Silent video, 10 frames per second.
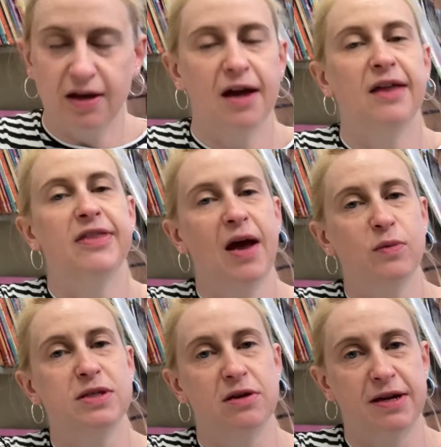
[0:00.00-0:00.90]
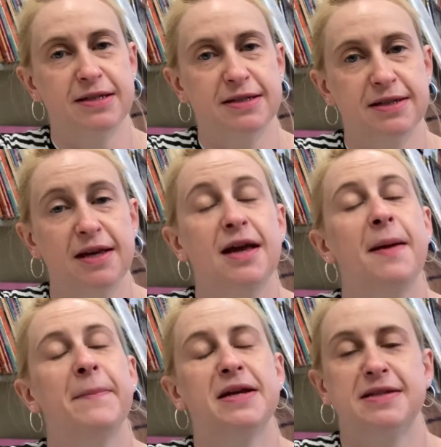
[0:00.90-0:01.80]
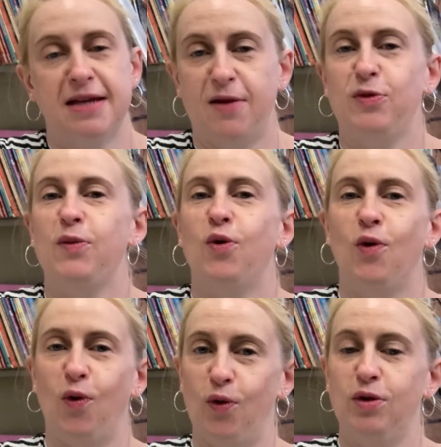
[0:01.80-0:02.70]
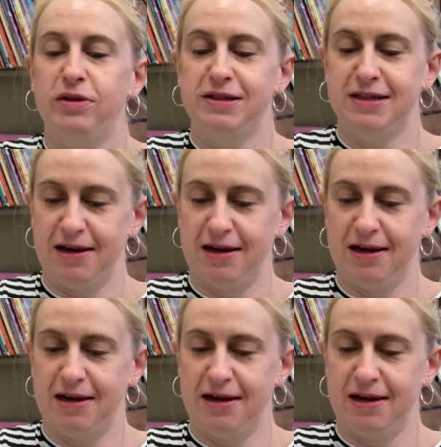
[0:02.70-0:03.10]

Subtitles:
and that was nice because now they were all the same.